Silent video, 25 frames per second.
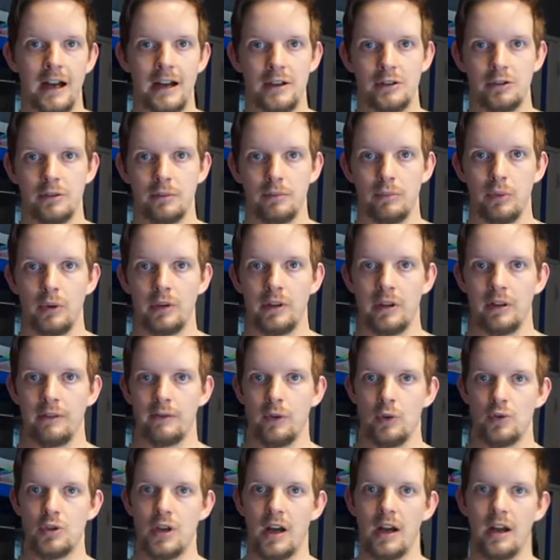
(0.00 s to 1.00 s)
at some point in the
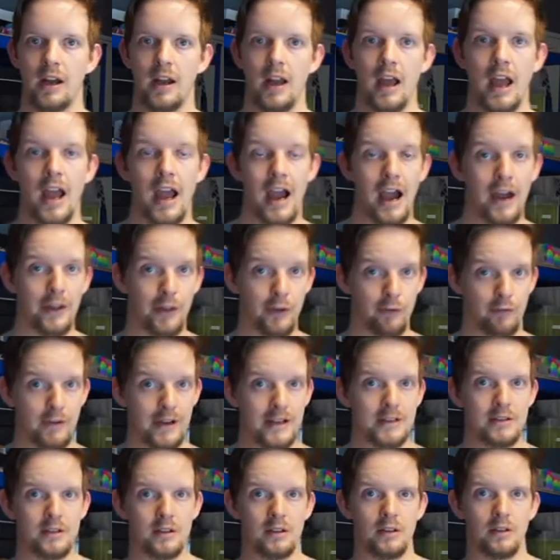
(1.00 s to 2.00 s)
future. And the
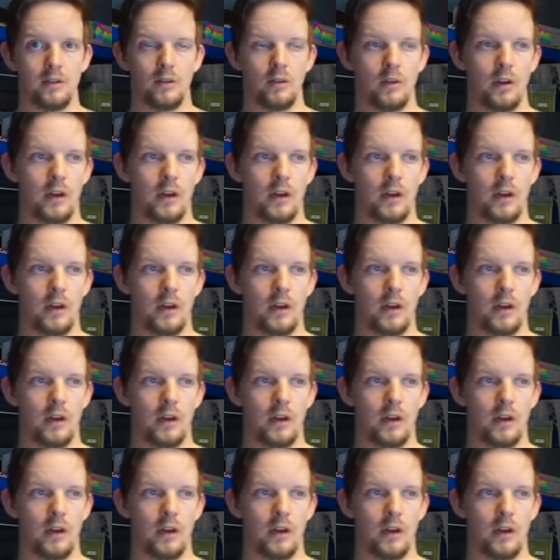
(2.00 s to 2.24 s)
reason,